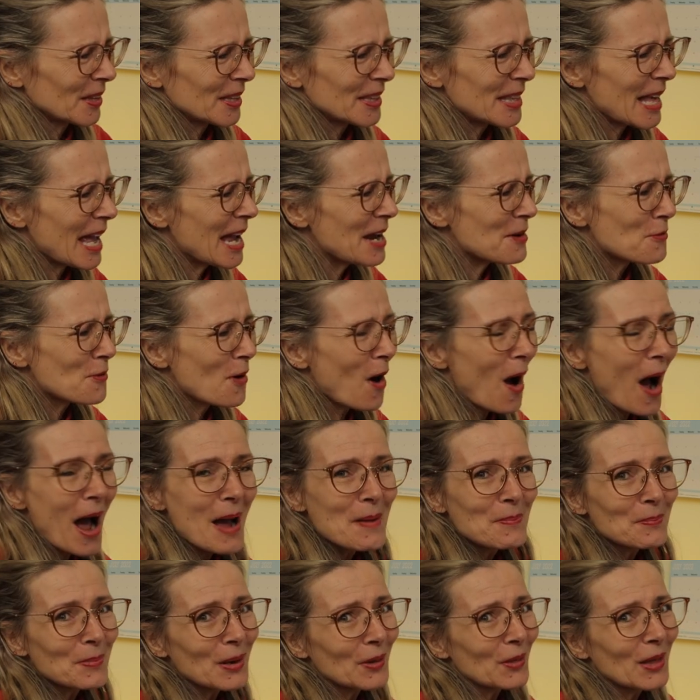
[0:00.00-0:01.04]
They
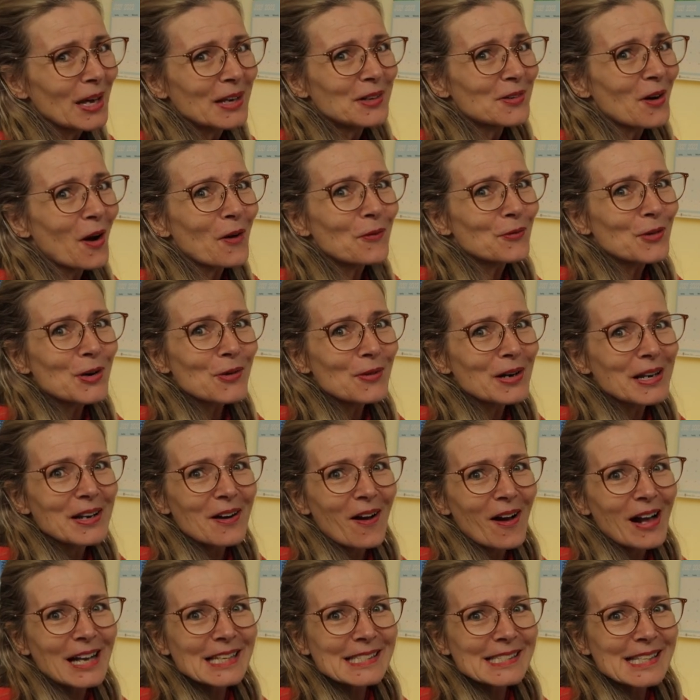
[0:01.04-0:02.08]
rhyme, but they're not very
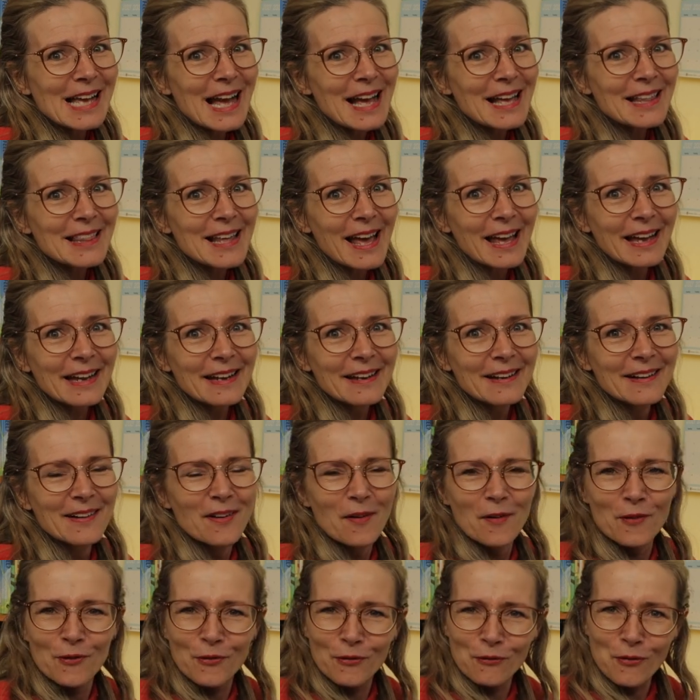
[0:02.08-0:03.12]
nice, are they?
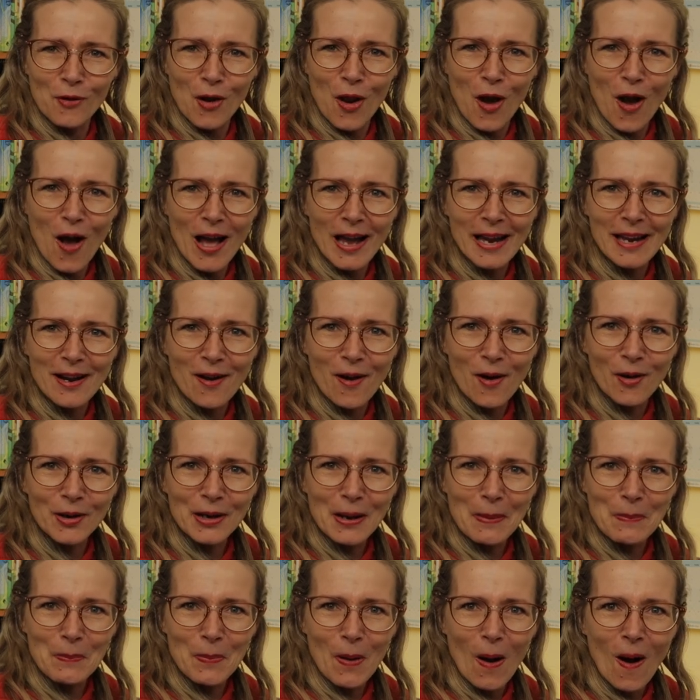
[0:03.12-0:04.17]
Fly on
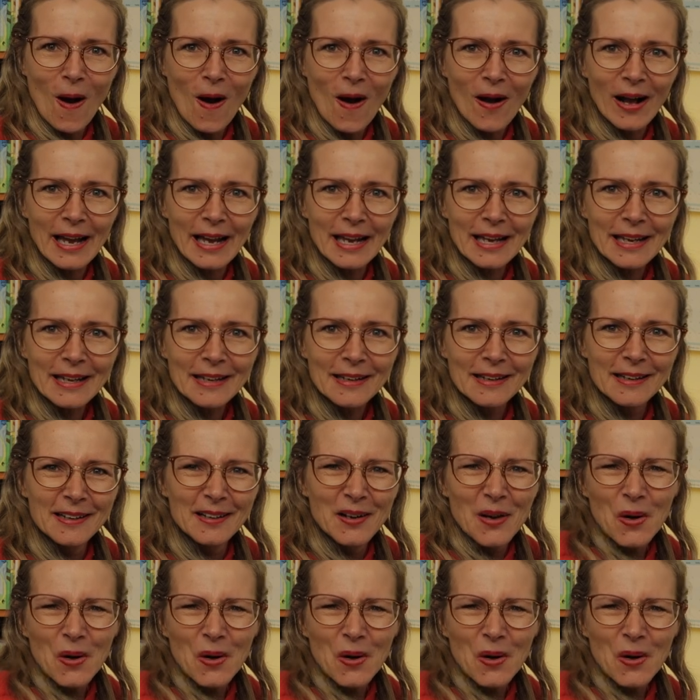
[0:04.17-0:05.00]
a pie.